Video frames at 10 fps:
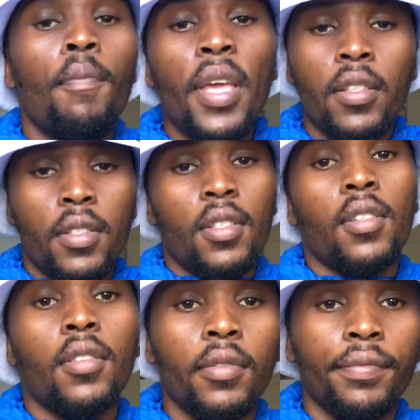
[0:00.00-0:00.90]
beans.
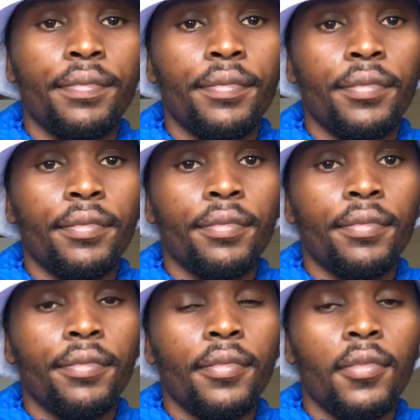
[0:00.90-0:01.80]

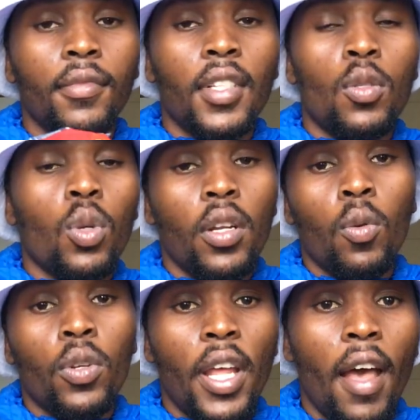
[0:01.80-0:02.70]
That's what I
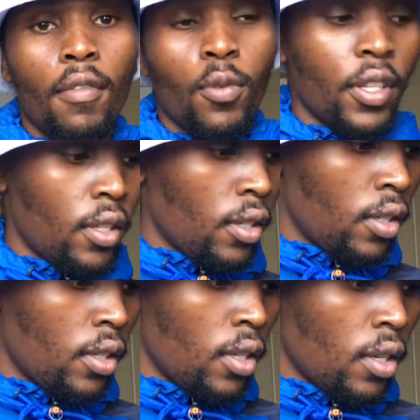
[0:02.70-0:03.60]
would have with
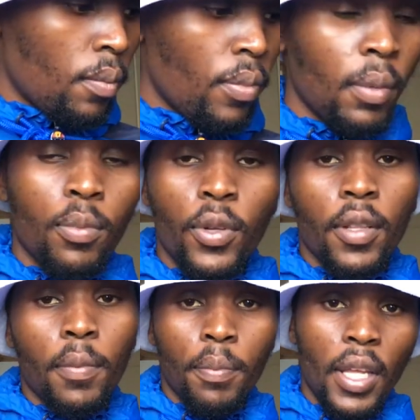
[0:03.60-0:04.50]
pap with
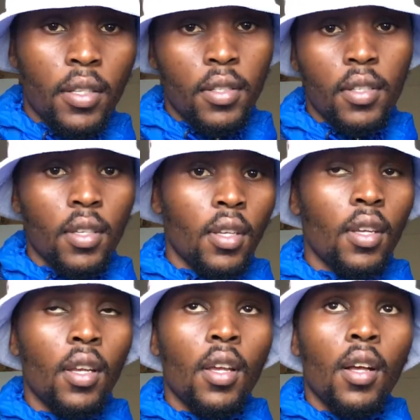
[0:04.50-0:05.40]
beans.
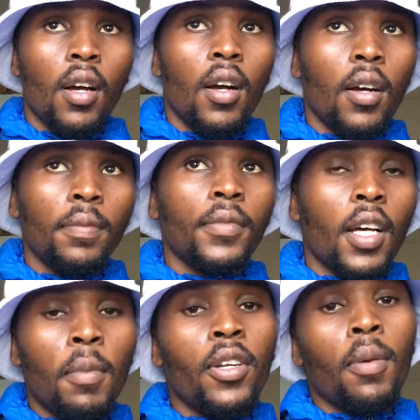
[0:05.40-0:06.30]

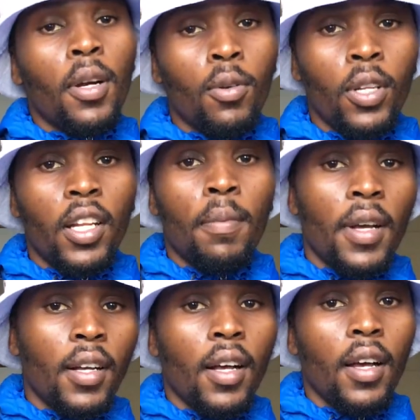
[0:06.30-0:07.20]
Abanda bakulele
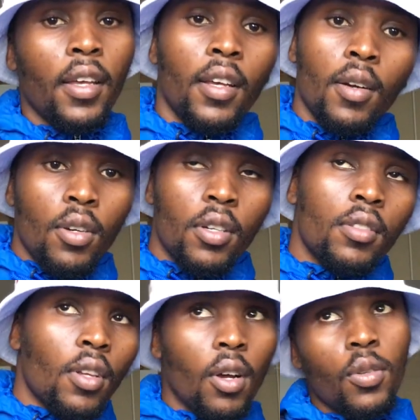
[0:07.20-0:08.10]
makhaya,
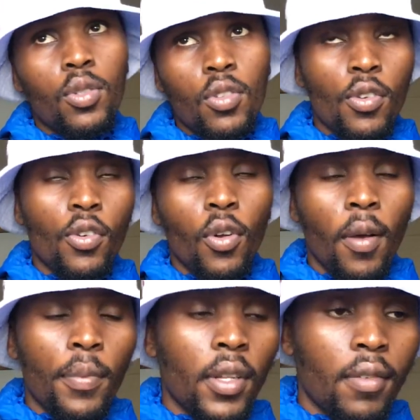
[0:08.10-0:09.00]
those who grew
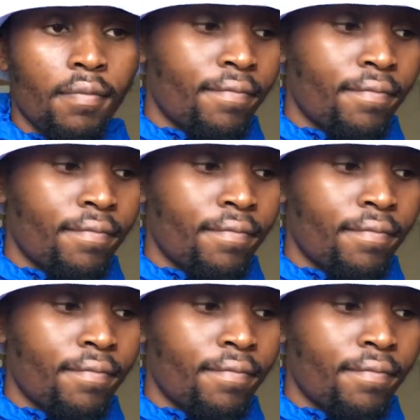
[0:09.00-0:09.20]
up in